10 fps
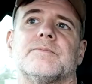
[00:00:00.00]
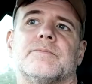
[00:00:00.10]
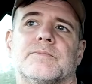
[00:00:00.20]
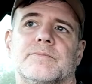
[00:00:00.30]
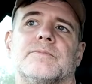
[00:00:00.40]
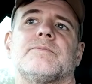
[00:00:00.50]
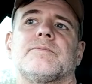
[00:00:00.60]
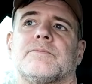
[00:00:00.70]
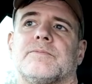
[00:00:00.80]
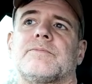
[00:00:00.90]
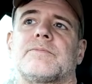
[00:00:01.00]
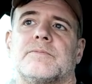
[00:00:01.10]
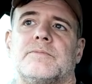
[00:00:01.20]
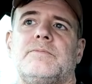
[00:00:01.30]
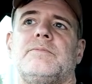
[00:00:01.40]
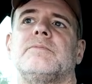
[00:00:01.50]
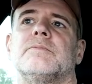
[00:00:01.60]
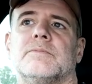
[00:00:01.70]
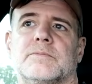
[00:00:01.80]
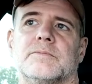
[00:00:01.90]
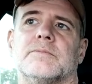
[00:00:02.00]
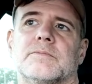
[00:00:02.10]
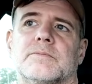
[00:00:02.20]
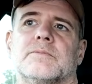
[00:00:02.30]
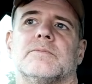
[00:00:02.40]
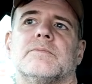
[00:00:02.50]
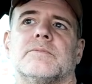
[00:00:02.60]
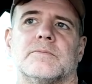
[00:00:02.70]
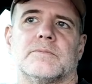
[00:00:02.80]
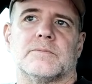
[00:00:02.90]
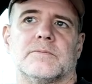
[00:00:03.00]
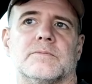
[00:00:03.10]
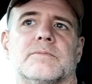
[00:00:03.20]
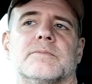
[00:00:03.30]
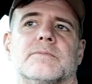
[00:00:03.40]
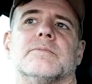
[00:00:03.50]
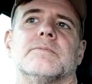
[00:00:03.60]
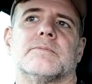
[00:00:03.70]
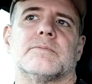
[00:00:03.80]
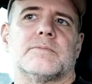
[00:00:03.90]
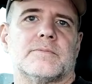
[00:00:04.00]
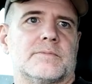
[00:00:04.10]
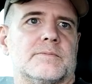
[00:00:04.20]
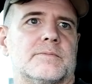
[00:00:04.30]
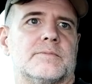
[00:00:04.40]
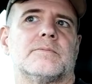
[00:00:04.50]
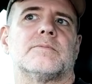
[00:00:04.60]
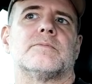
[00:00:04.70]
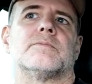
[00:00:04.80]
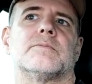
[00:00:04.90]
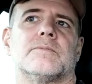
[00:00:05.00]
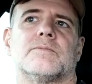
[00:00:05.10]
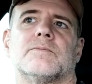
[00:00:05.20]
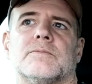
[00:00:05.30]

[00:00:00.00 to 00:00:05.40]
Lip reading: (not speaking)